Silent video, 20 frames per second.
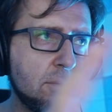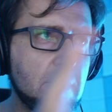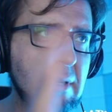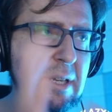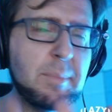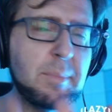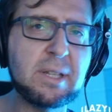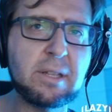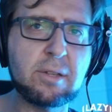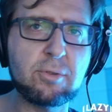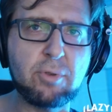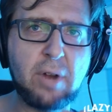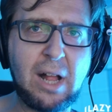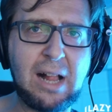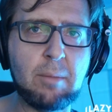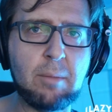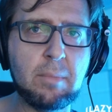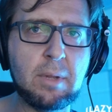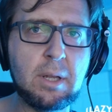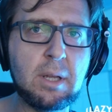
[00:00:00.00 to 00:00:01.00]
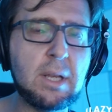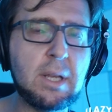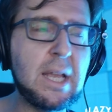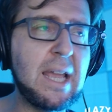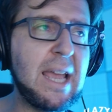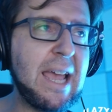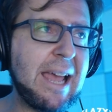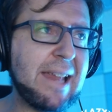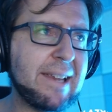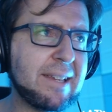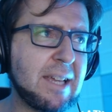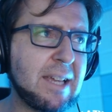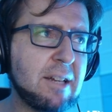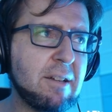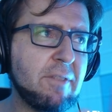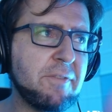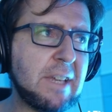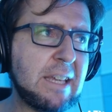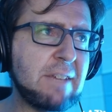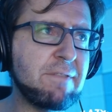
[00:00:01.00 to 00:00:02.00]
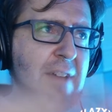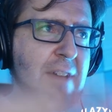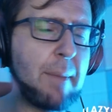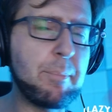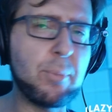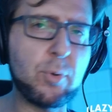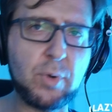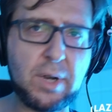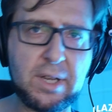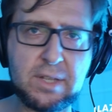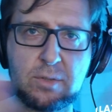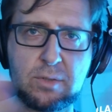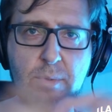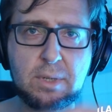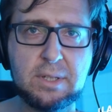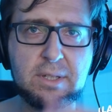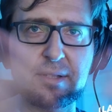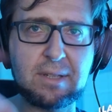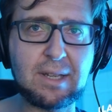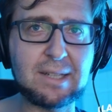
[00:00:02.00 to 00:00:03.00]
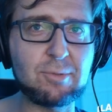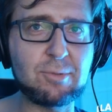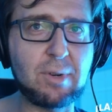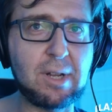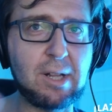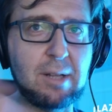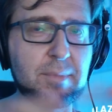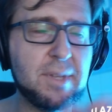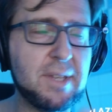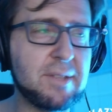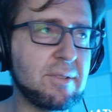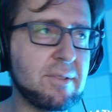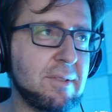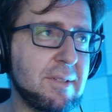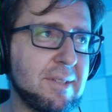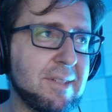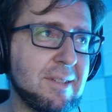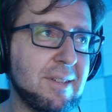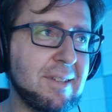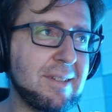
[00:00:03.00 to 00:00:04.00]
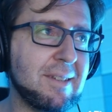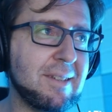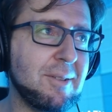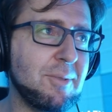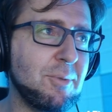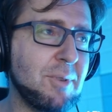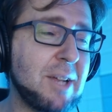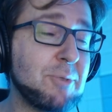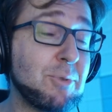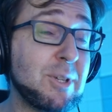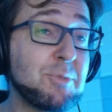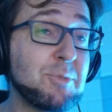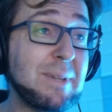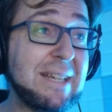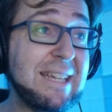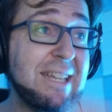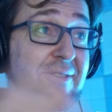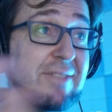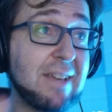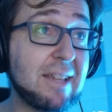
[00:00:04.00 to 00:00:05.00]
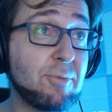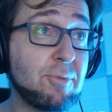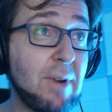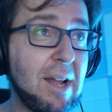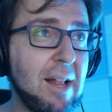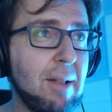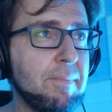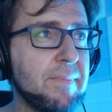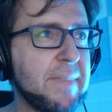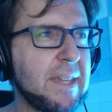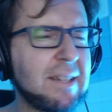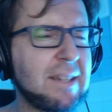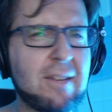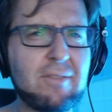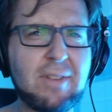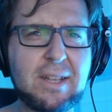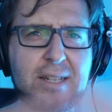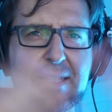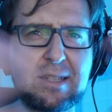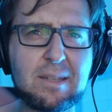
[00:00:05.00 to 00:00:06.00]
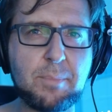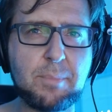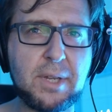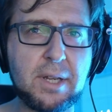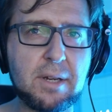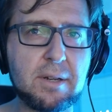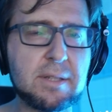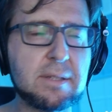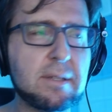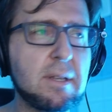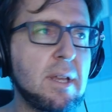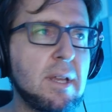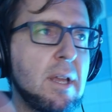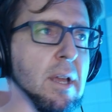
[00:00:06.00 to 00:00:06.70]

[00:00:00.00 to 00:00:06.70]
limited realm, and it kind of evaporates once that realm is, is, is and uh, once we leave that realm, that kind of like disappears.